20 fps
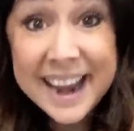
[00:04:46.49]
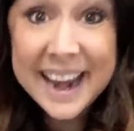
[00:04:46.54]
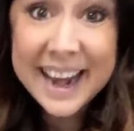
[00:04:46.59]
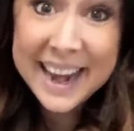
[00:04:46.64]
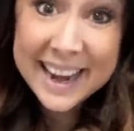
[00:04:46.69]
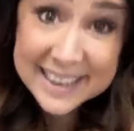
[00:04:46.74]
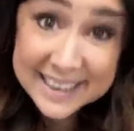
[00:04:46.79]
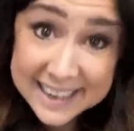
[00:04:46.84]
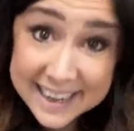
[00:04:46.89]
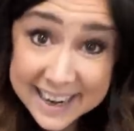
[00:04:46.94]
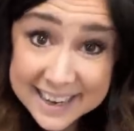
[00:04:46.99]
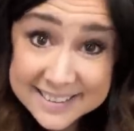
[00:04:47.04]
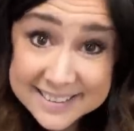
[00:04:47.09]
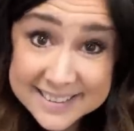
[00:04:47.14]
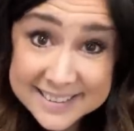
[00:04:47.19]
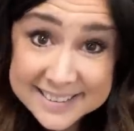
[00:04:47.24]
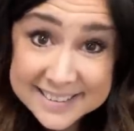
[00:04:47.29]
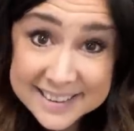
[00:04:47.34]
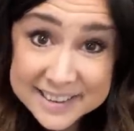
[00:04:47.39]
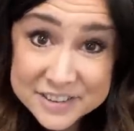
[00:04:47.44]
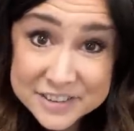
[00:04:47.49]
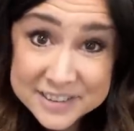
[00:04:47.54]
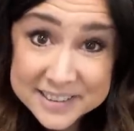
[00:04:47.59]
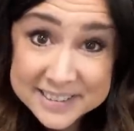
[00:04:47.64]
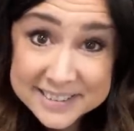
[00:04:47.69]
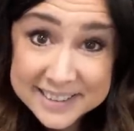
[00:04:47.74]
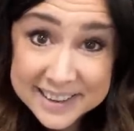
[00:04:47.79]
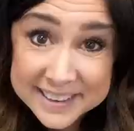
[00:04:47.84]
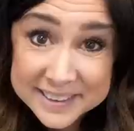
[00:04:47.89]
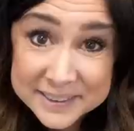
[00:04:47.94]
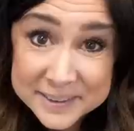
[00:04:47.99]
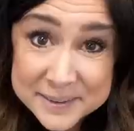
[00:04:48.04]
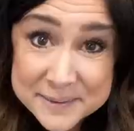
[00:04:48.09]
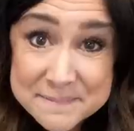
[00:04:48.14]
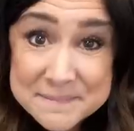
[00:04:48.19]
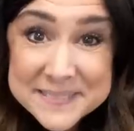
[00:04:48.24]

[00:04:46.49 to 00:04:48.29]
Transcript: And it has the Stitch Designer.